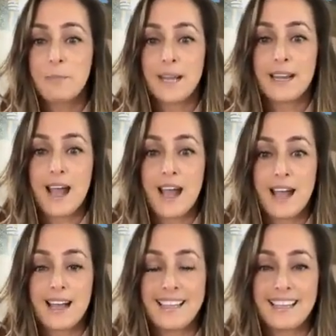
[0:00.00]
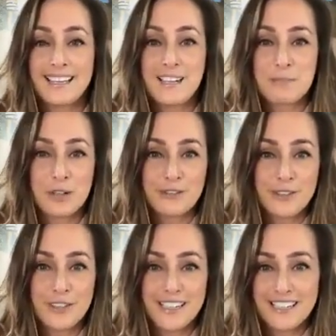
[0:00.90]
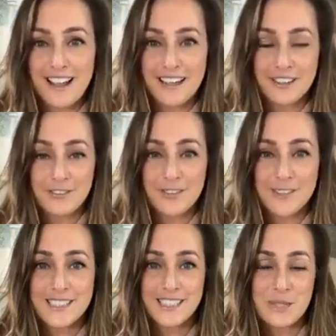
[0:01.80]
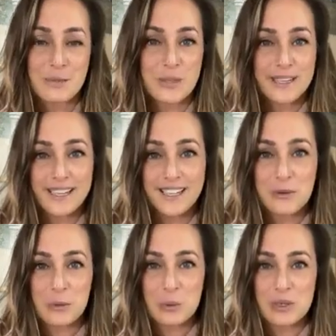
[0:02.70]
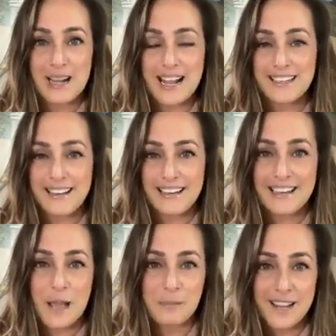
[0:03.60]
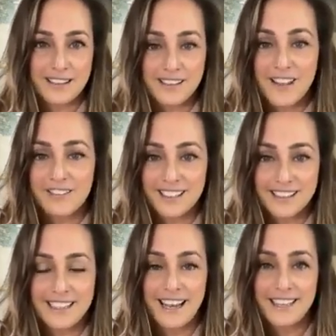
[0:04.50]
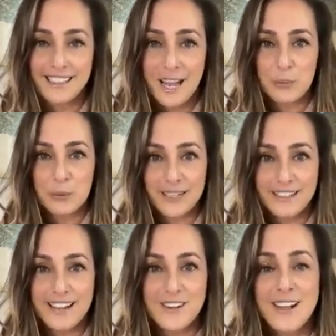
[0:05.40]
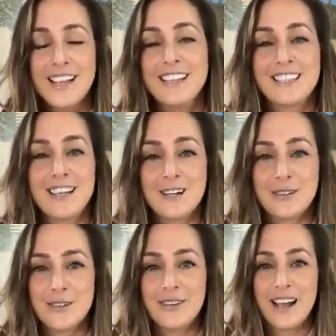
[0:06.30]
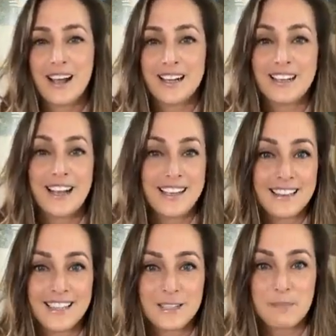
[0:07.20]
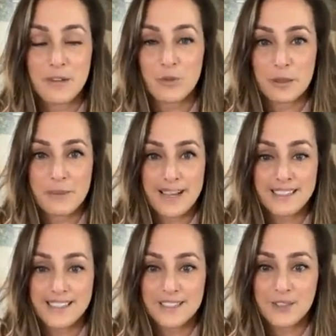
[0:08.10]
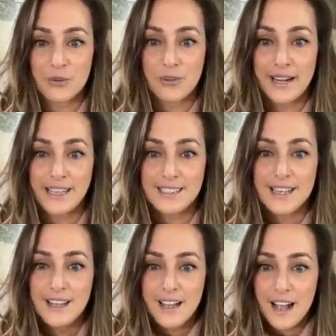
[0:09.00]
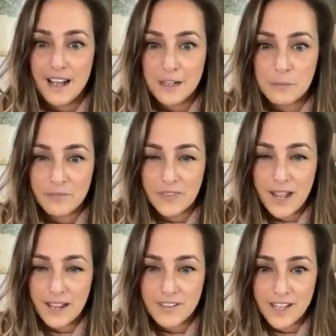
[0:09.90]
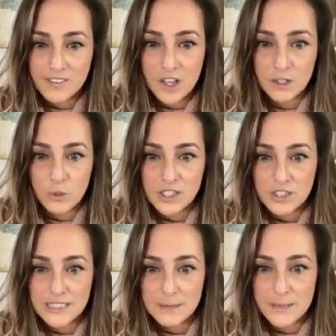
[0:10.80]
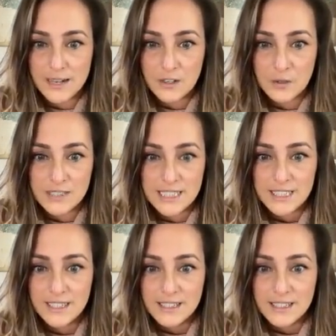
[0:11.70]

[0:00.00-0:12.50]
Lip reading: but I prefer it either first thing in the morning or at night. I'm kind of loving the nightcap right now. So I think before bed is great. I have a lot of questions about